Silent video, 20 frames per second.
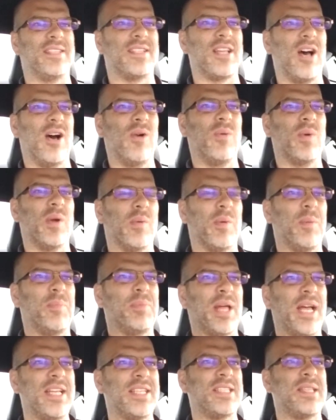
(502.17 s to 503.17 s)
So we
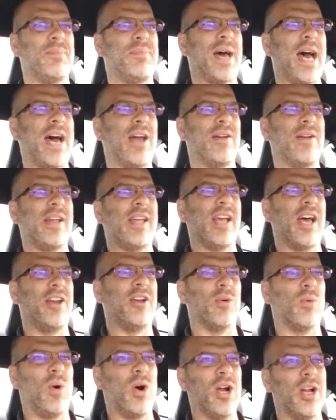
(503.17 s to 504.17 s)
replaced the battery
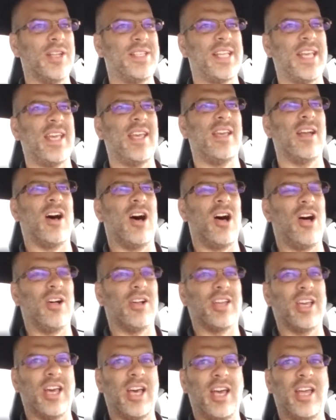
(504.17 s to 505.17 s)
under warranty, all
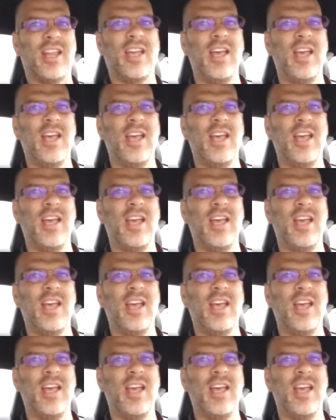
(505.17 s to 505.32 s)
good.